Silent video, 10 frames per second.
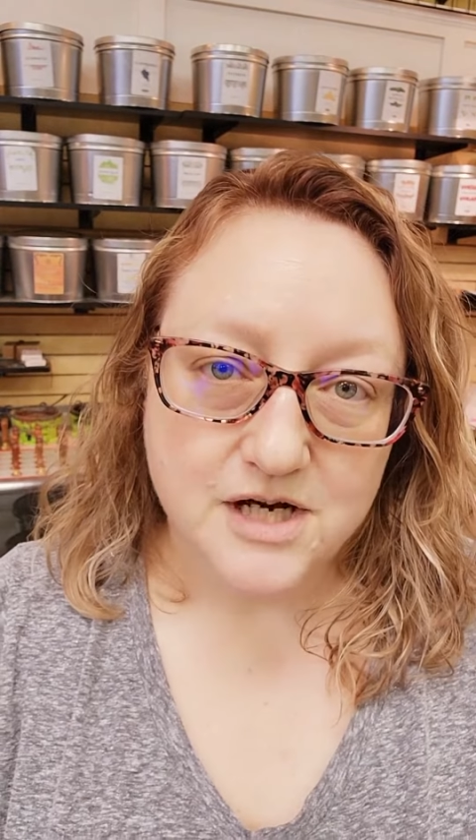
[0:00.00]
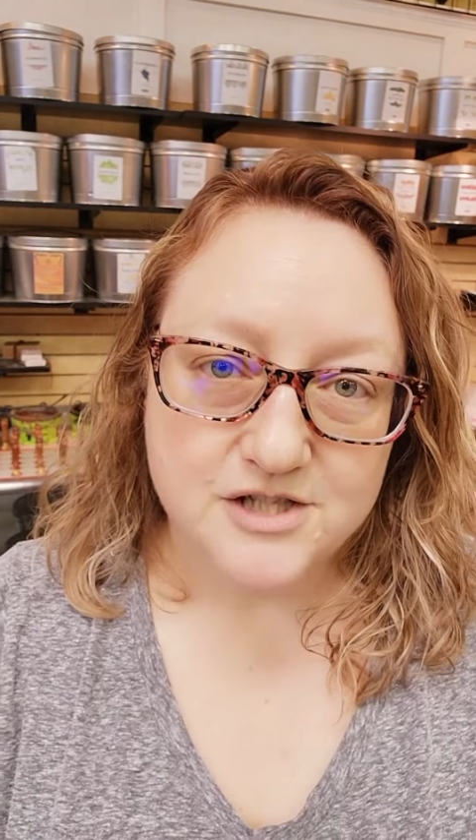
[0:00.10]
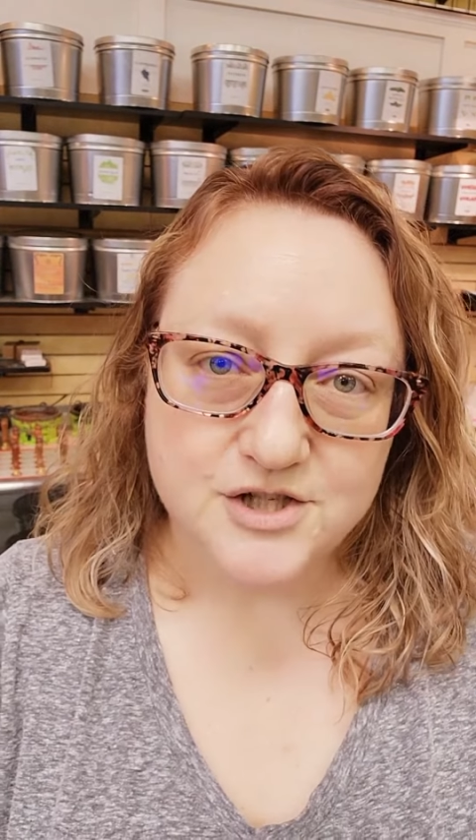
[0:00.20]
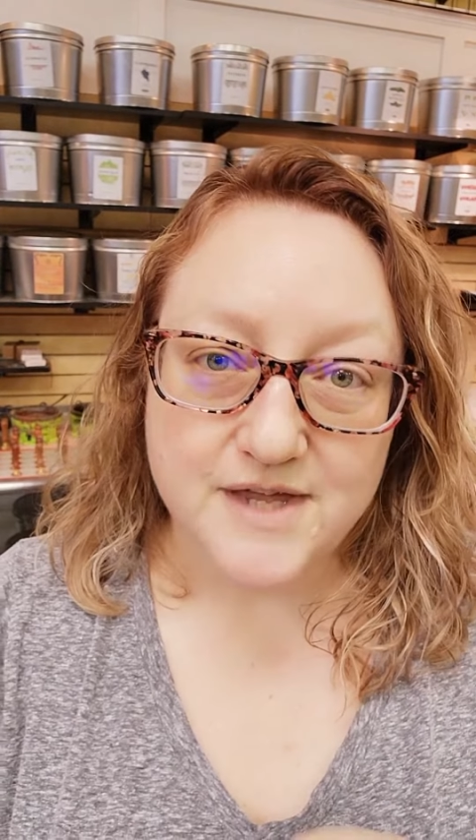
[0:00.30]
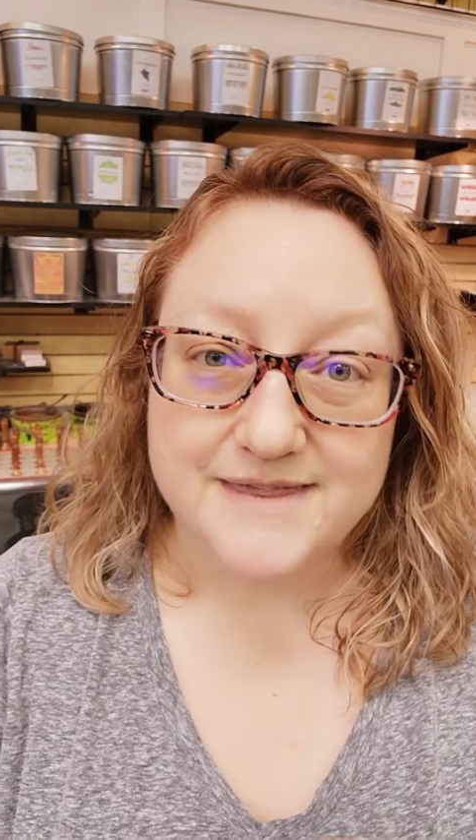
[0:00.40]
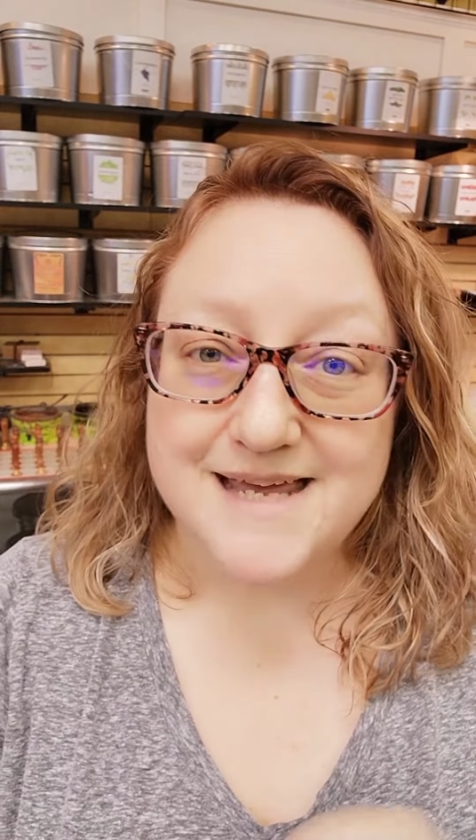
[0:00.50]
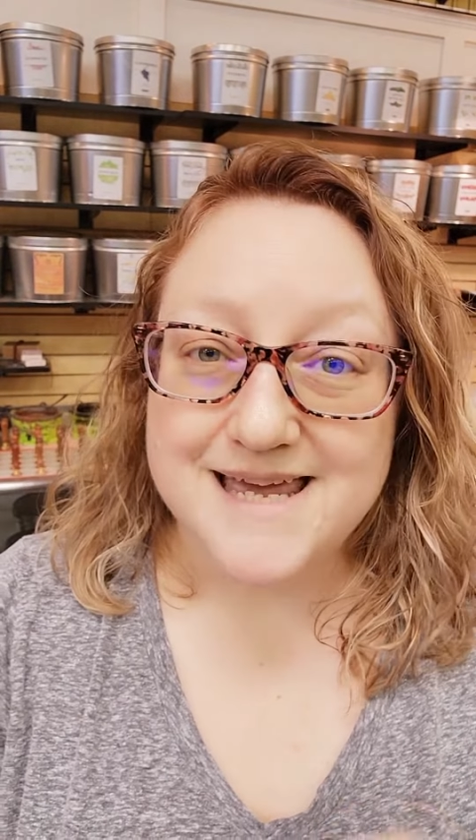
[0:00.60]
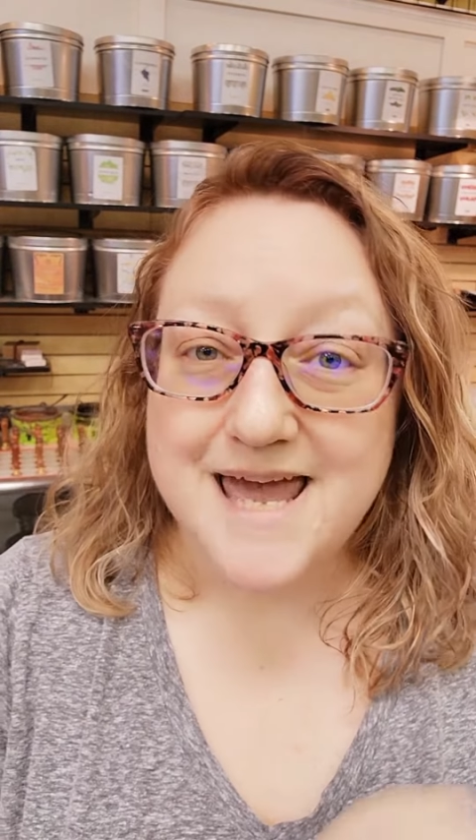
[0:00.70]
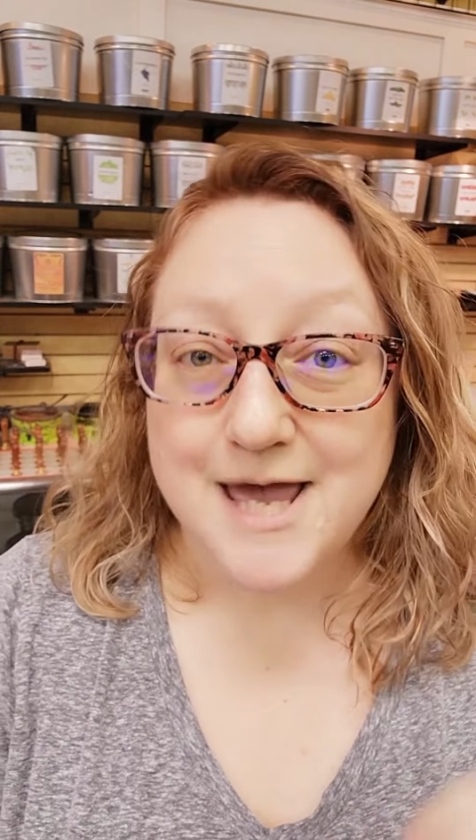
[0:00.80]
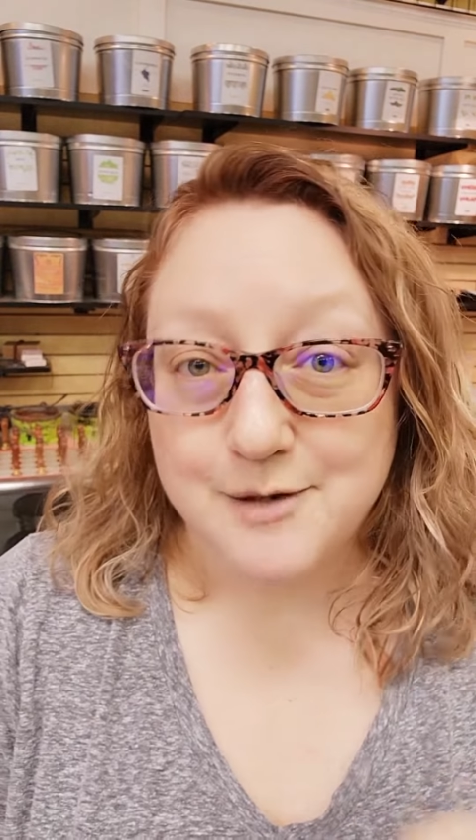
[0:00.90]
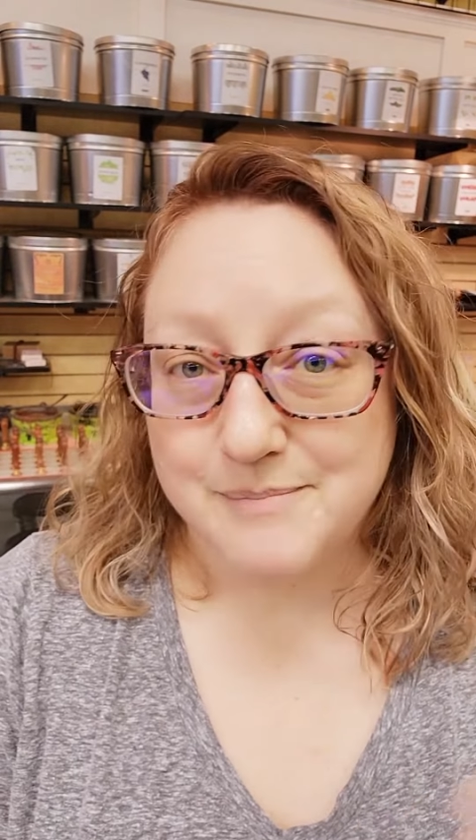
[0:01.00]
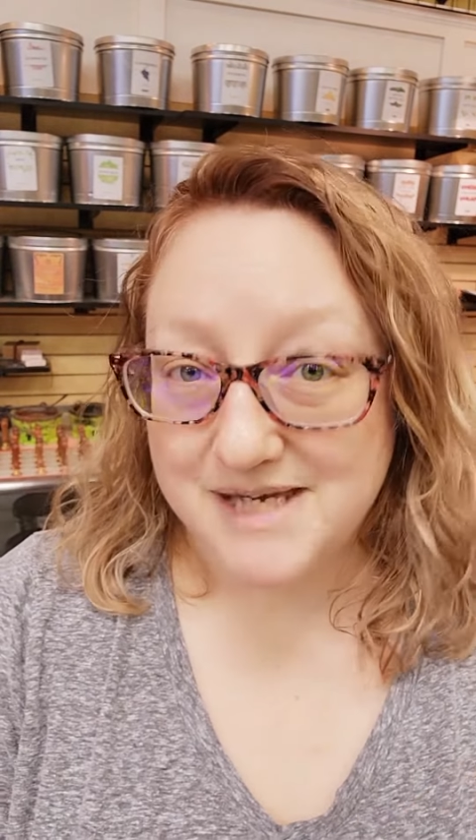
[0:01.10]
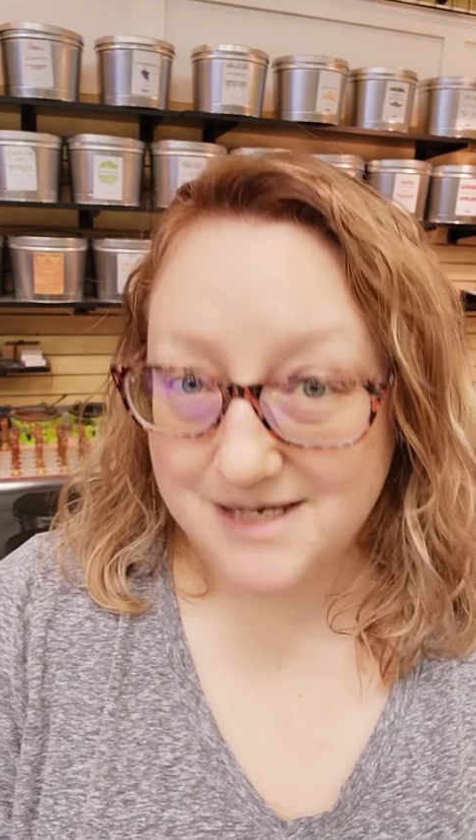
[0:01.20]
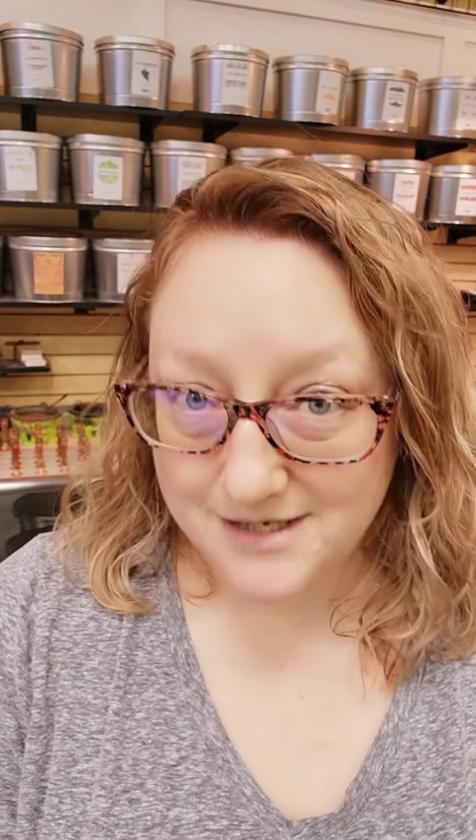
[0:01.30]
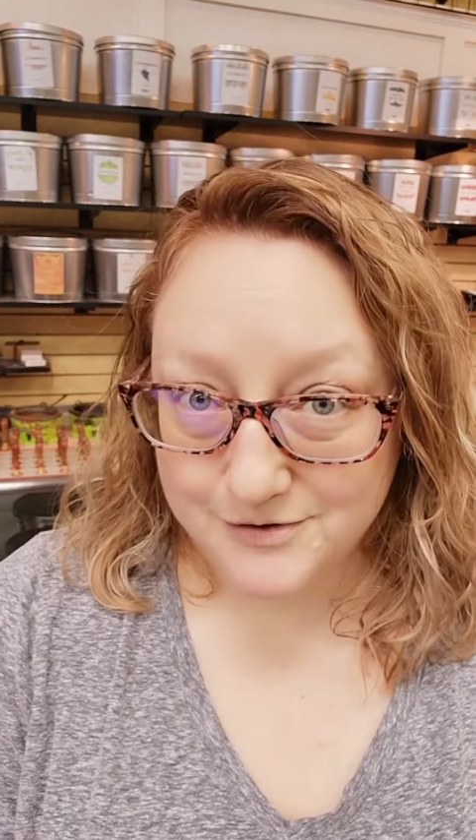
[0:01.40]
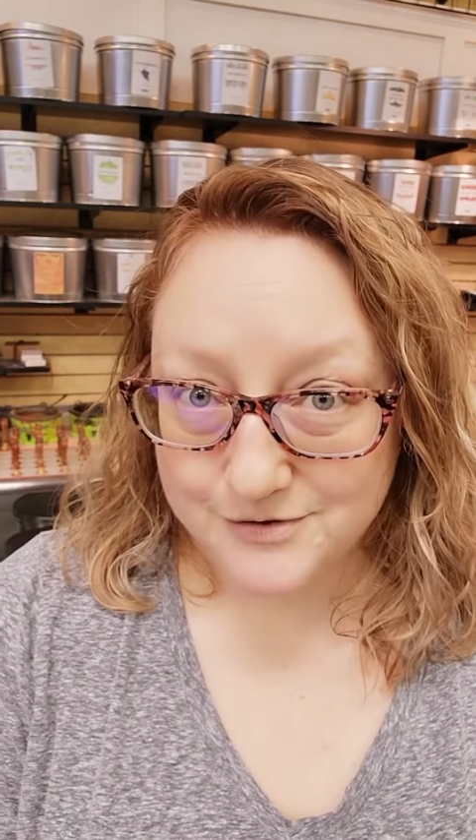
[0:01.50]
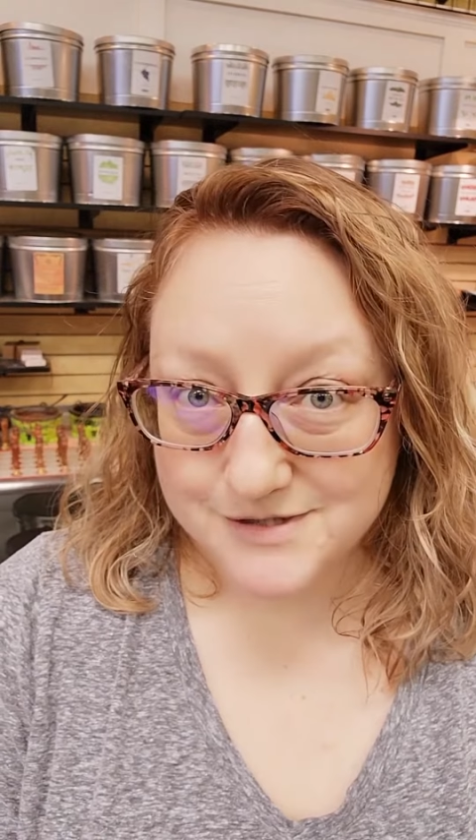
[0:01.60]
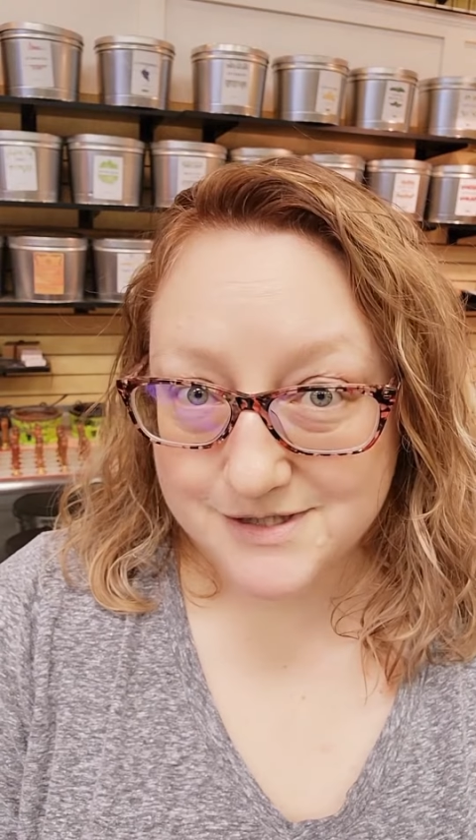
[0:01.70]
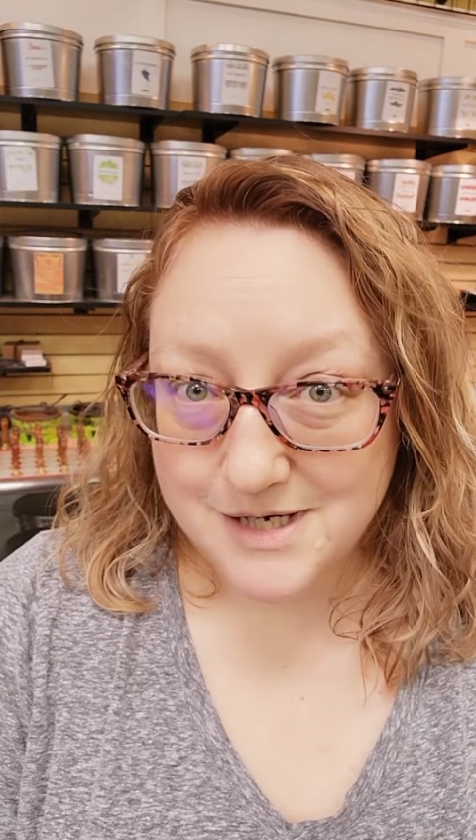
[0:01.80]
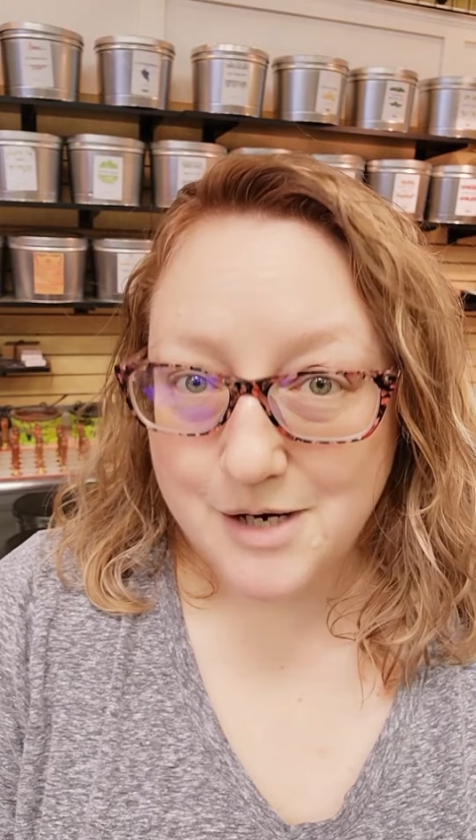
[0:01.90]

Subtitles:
so that they can be healed.